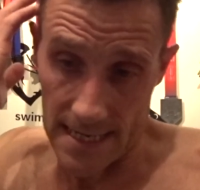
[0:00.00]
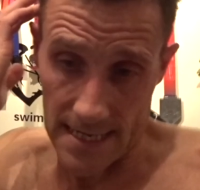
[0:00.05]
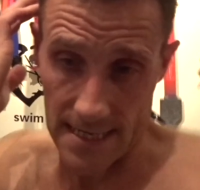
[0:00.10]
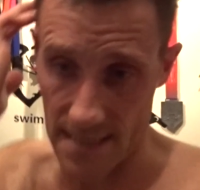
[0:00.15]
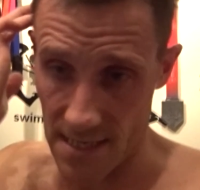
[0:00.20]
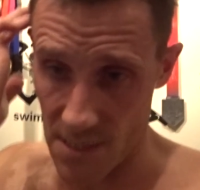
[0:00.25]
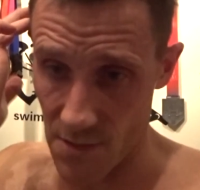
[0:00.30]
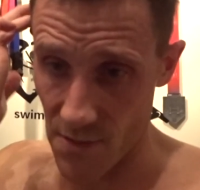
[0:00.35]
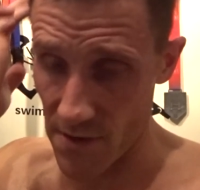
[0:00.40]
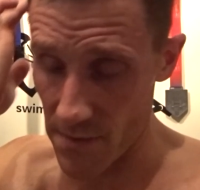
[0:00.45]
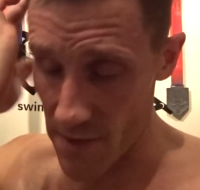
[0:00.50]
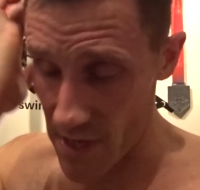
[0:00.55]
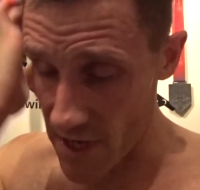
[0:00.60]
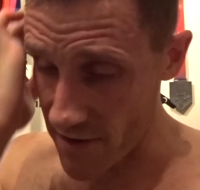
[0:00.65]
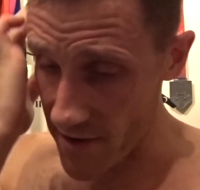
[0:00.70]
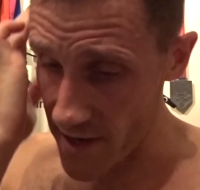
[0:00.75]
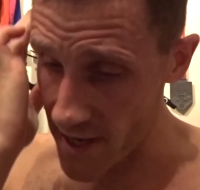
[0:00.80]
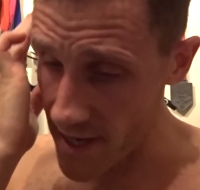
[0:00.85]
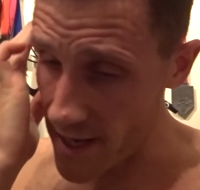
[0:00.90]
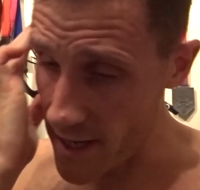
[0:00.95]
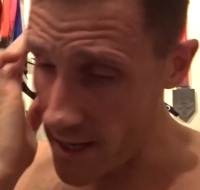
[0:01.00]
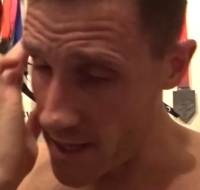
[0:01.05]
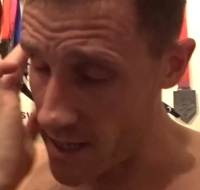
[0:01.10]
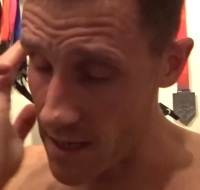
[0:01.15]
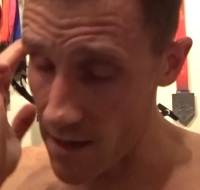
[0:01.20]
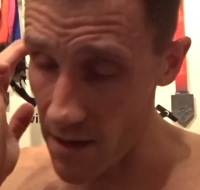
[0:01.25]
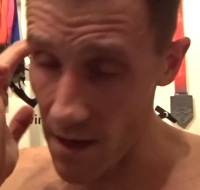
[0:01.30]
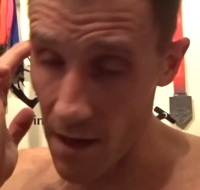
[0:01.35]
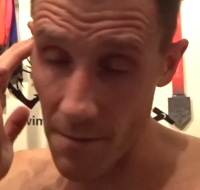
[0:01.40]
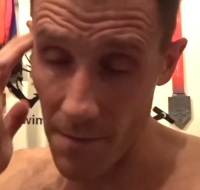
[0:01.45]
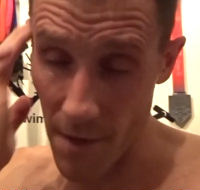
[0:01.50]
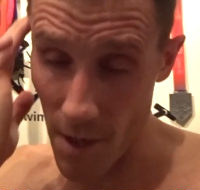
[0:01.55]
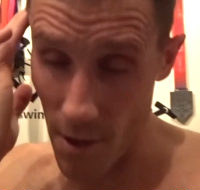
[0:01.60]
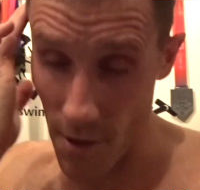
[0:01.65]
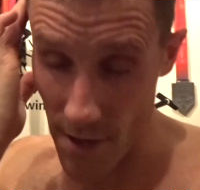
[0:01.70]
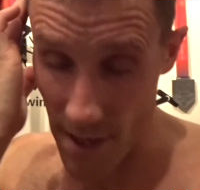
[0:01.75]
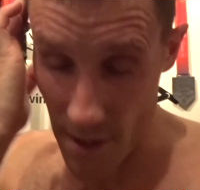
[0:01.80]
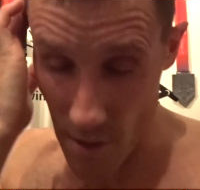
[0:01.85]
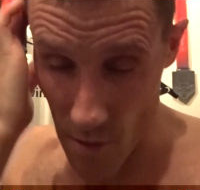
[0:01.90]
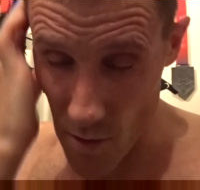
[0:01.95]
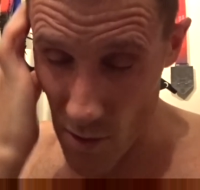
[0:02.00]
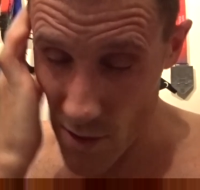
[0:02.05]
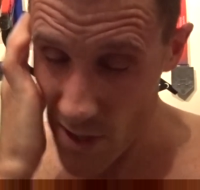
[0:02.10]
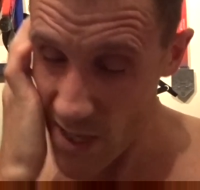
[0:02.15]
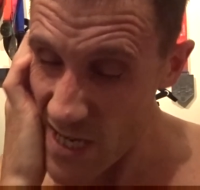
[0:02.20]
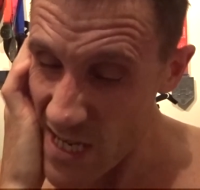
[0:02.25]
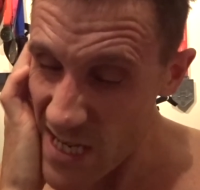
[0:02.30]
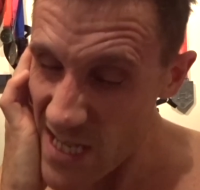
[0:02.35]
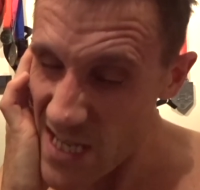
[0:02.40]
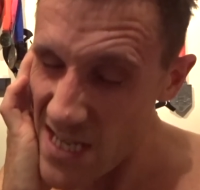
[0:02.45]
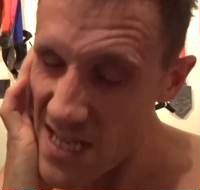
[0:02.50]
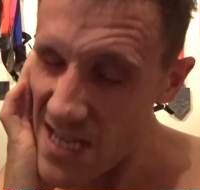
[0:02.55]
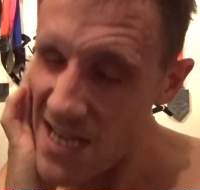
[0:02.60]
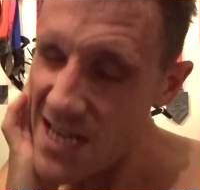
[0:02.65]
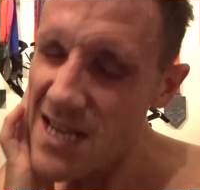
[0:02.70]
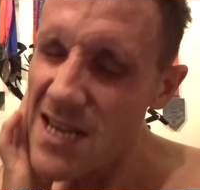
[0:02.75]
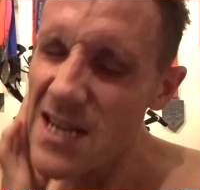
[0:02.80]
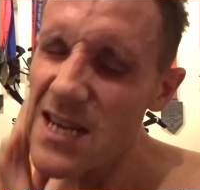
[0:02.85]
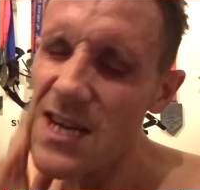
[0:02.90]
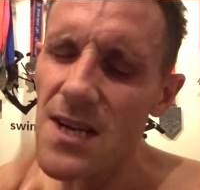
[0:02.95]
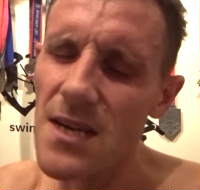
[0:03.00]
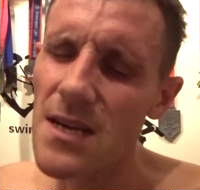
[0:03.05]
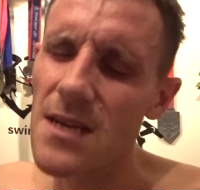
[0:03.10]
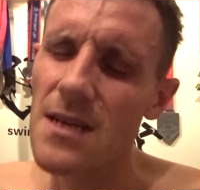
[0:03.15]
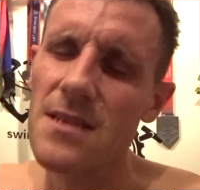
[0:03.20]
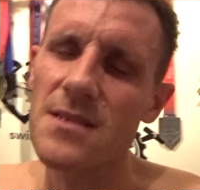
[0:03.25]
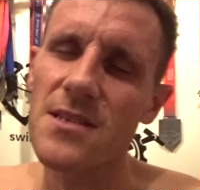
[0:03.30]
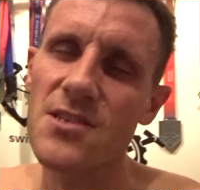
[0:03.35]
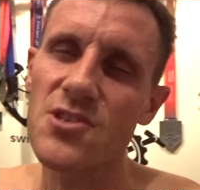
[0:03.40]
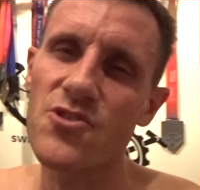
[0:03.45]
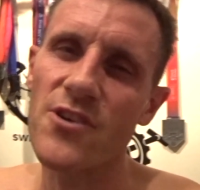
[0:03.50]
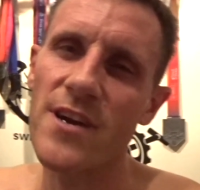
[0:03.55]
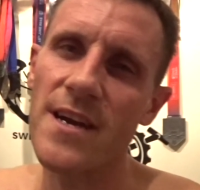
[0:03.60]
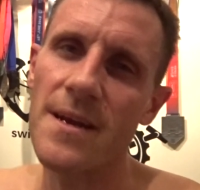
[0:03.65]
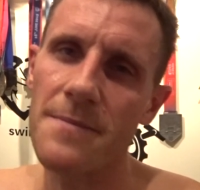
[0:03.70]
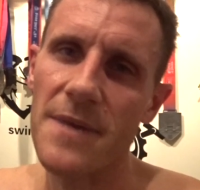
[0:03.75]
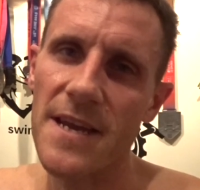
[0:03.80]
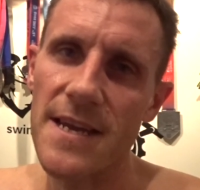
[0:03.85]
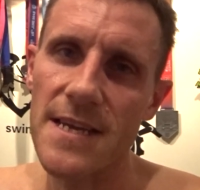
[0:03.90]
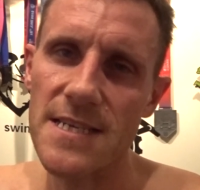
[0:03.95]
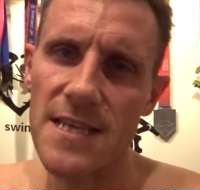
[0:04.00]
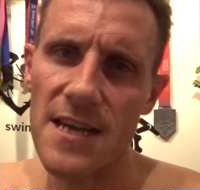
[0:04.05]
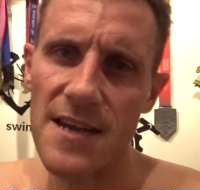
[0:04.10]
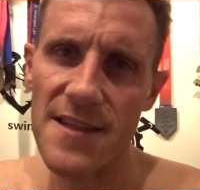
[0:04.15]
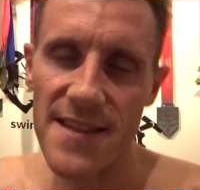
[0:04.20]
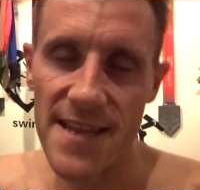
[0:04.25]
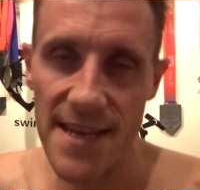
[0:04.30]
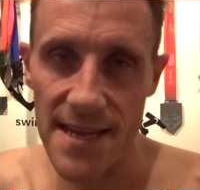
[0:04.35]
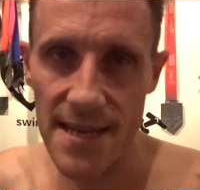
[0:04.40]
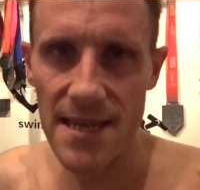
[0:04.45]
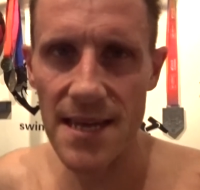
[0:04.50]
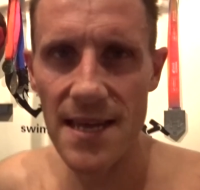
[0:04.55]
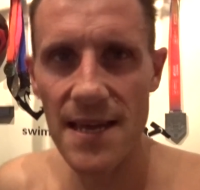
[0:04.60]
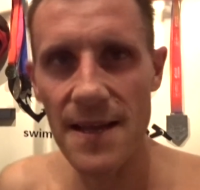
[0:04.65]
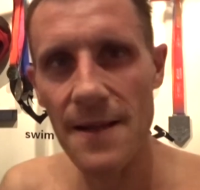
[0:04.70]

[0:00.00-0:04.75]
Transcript: That's where I'm currently at. I'll upload it all to Training Peaks. I think